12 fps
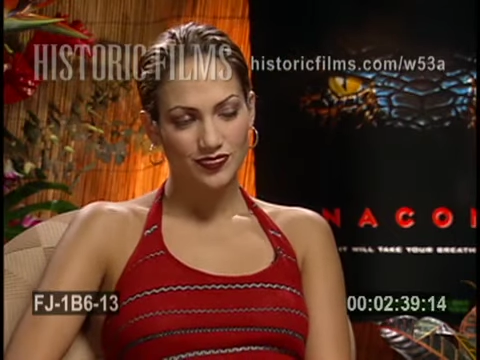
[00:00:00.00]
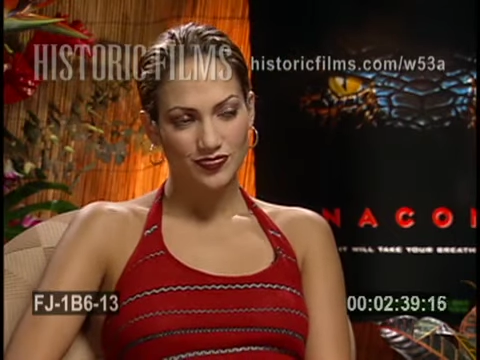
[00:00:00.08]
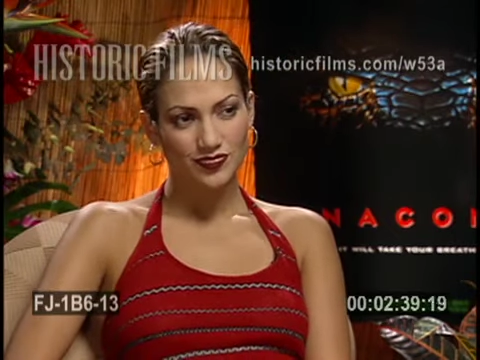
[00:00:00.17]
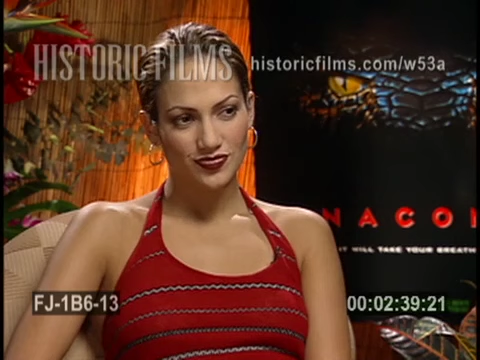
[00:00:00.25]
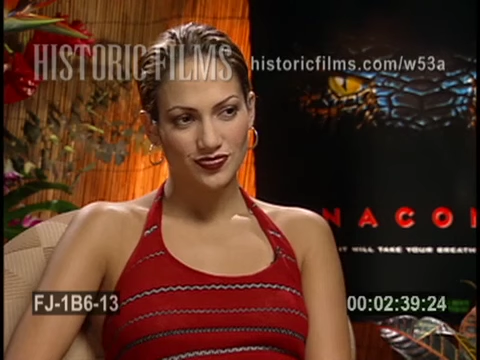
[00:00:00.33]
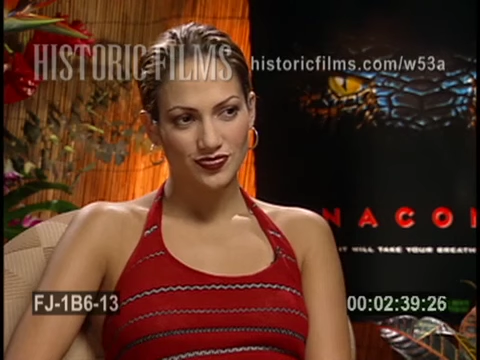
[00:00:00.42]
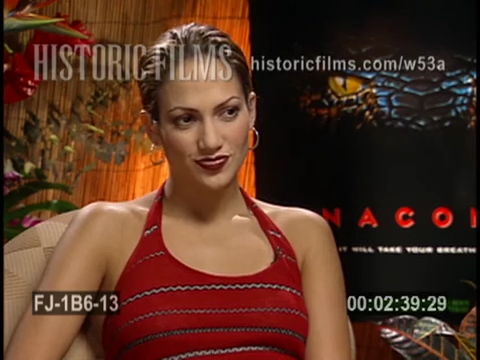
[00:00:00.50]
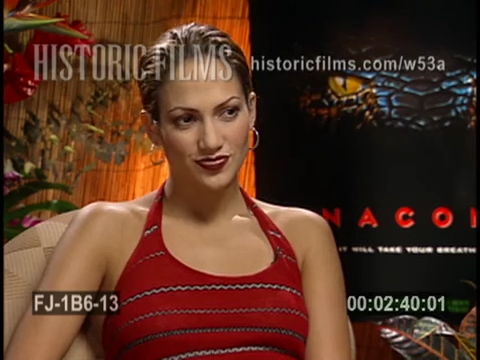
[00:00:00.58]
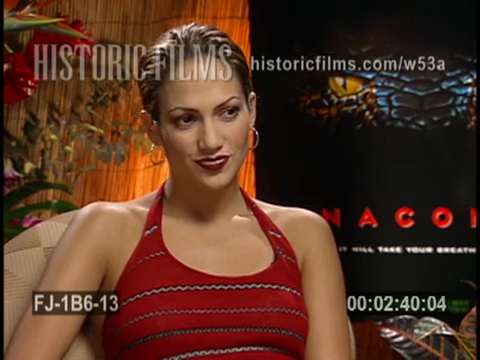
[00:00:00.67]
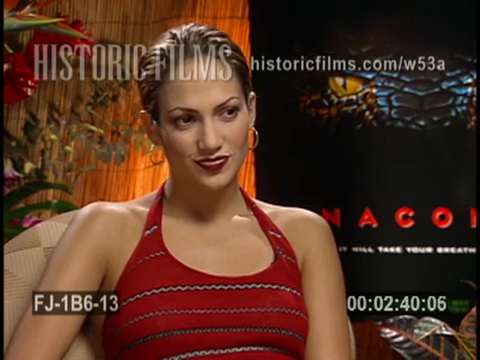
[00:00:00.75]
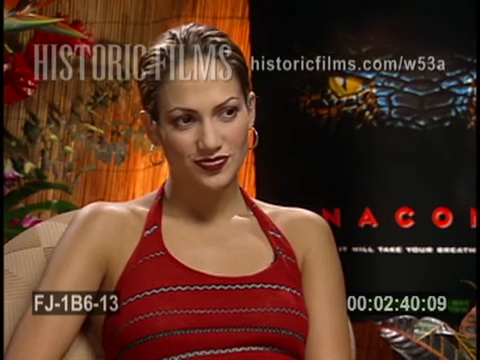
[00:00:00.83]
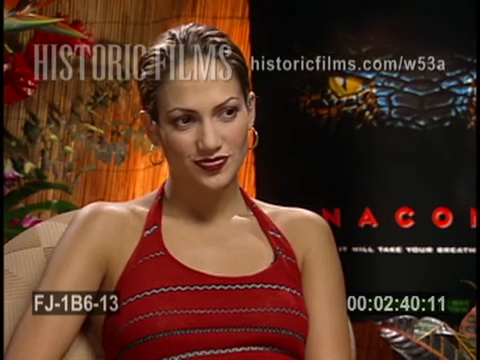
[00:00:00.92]
Yeah, uh,
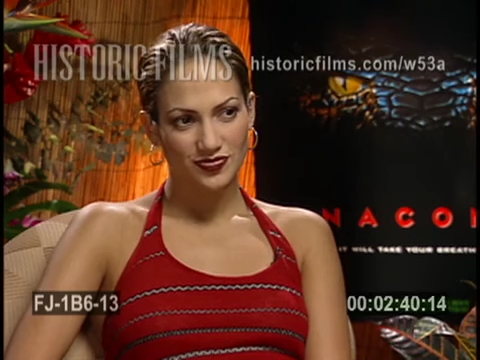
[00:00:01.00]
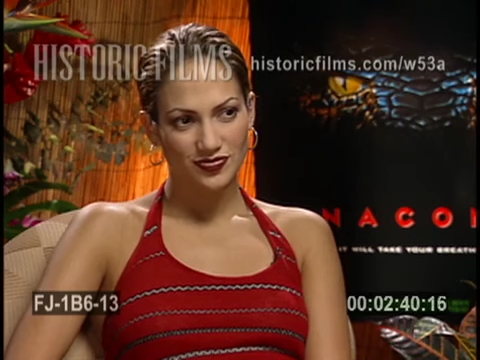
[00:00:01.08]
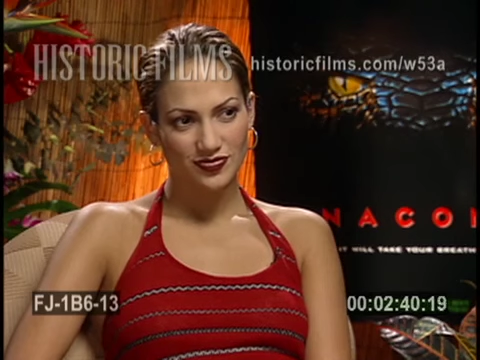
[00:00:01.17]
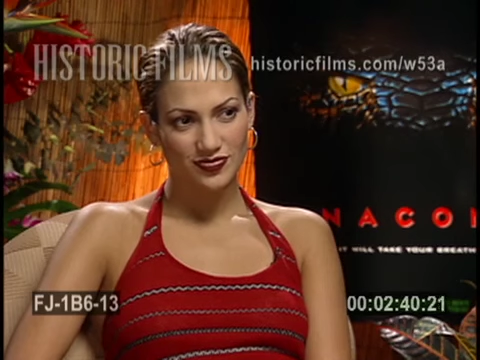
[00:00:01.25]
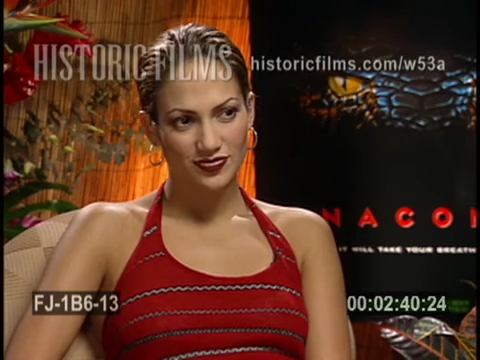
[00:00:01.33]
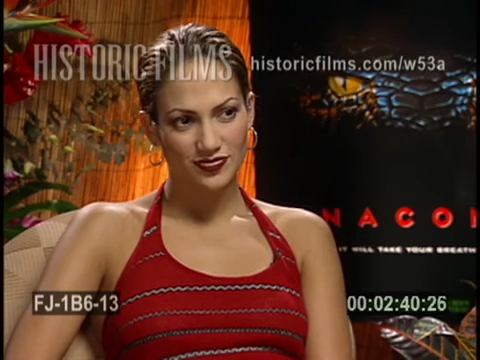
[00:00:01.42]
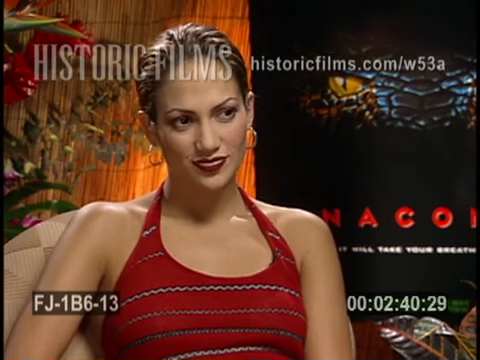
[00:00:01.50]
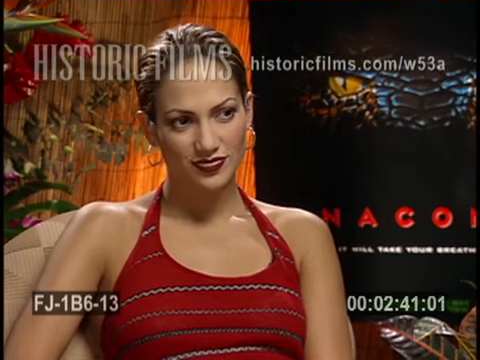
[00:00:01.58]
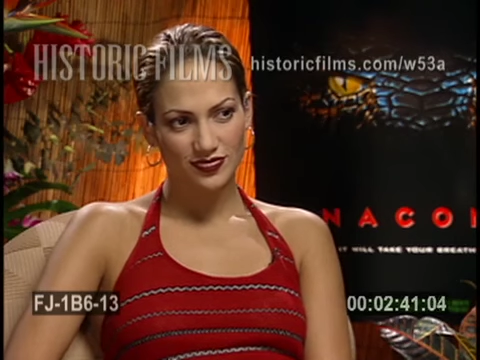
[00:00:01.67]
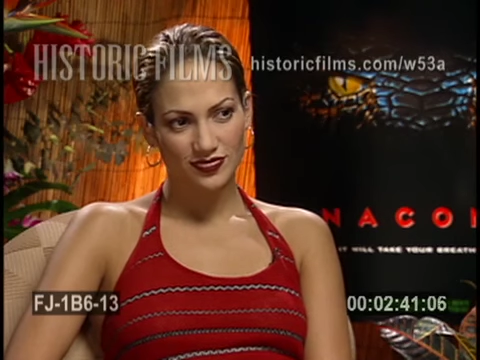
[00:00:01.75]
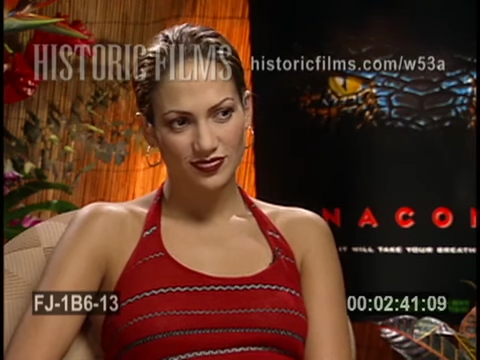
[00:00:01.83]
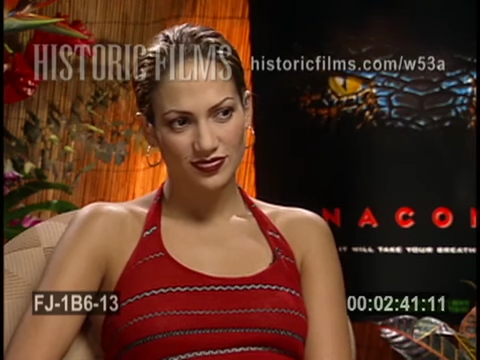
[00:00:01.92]
the um,
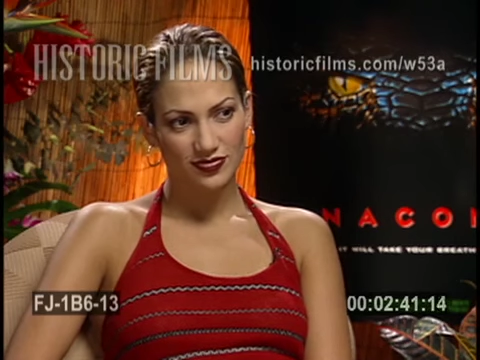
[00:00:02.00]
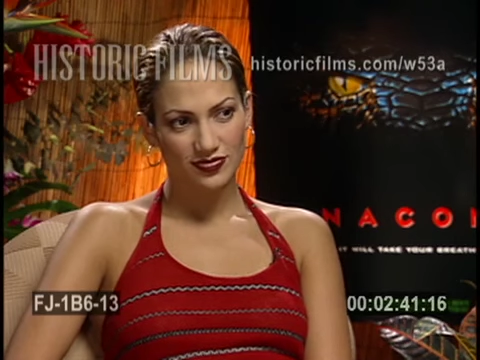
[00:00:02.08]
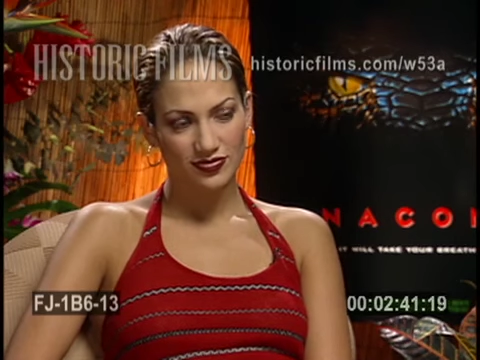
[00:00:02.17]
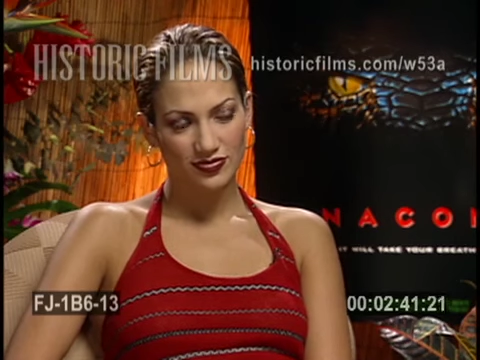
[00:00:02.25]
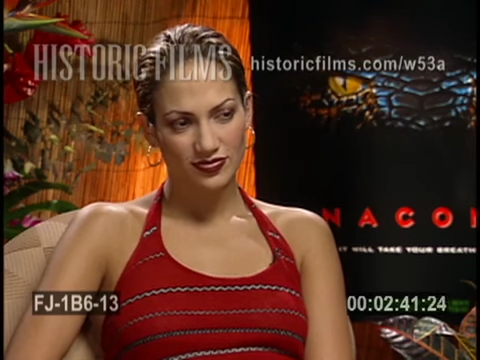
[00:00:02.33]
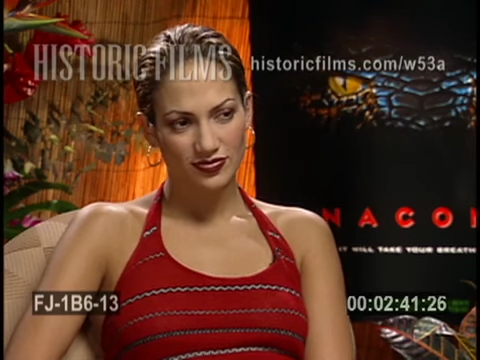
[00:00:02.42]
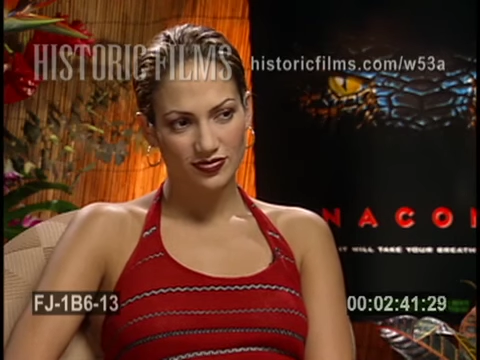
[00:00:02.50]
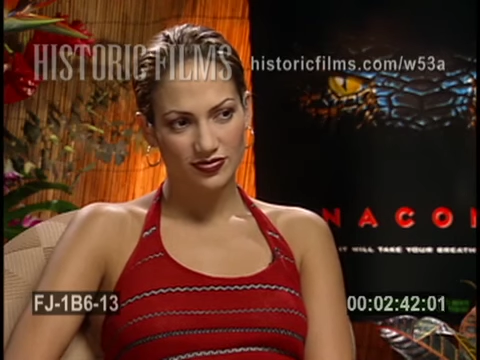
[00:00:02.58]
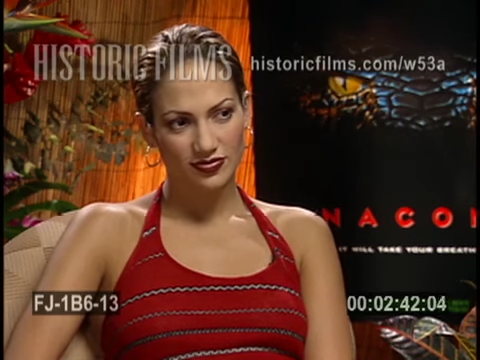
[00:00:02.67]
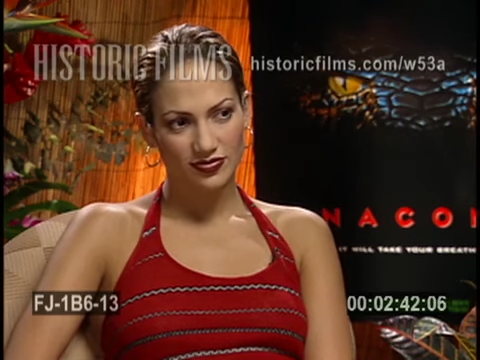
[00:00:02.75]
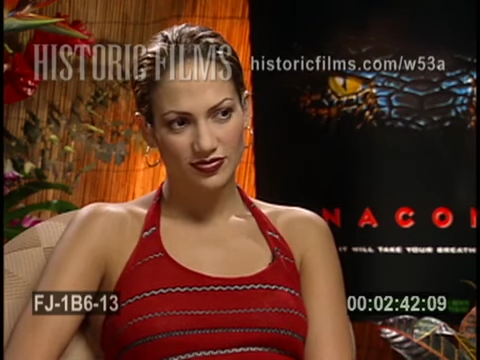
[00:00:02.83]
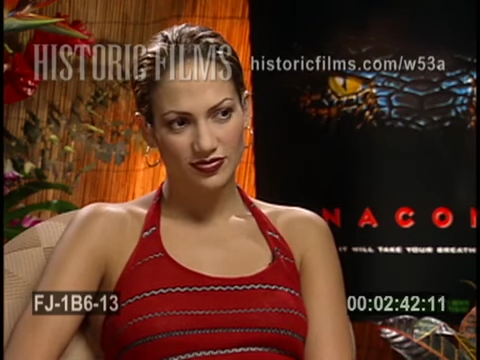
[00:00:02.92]
Jon Voight was
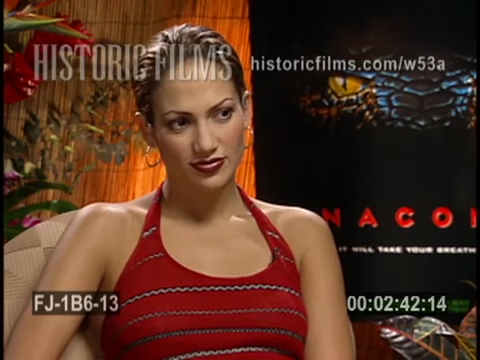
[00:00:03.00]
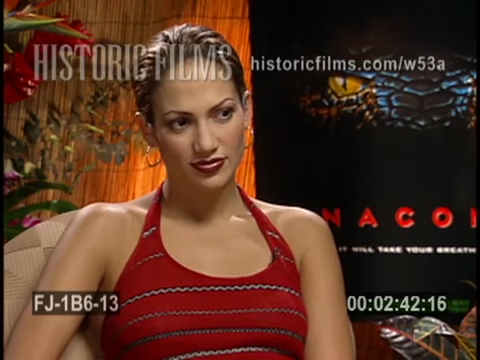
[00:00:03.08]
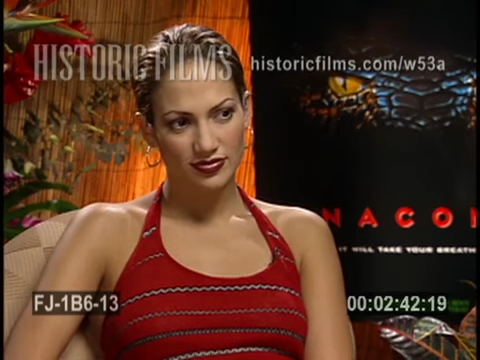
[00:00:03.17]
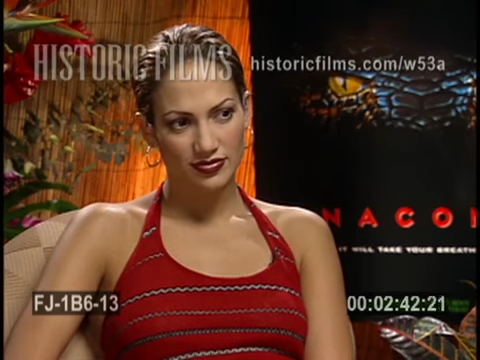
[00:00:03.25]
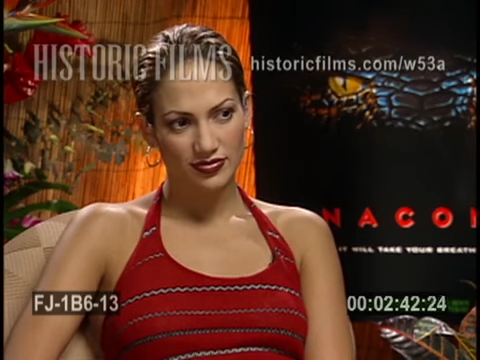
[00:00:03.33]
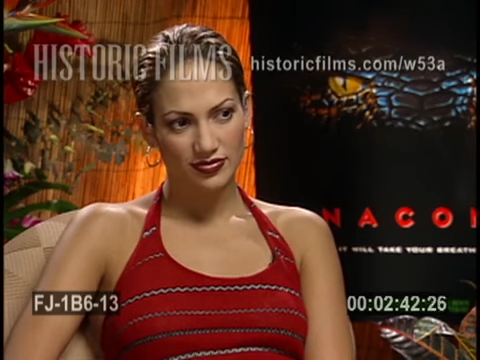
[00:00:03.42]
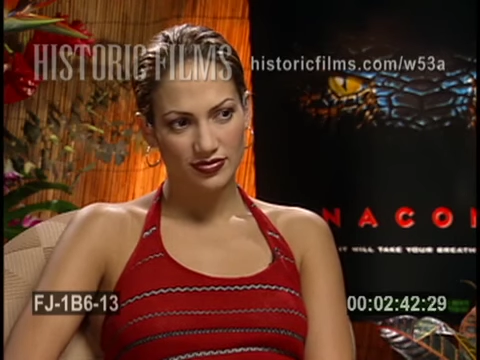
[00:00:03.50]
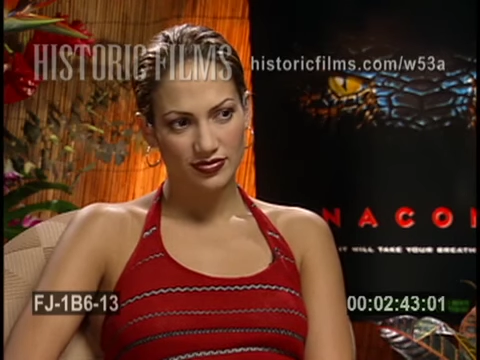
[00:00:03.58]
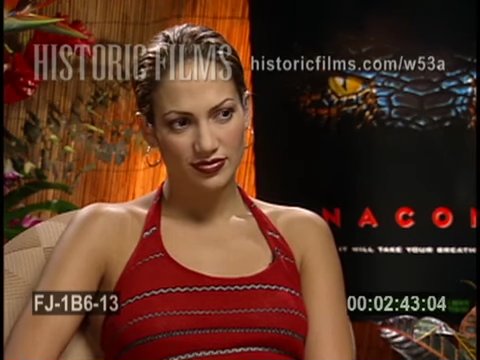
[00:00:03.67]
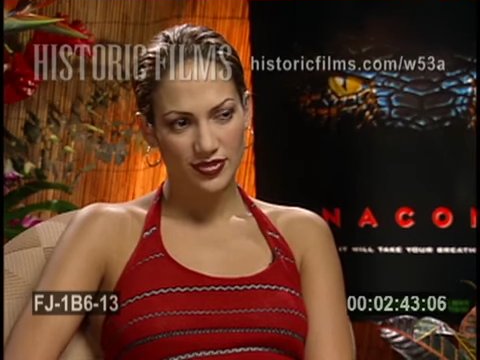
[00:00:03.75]
very good too.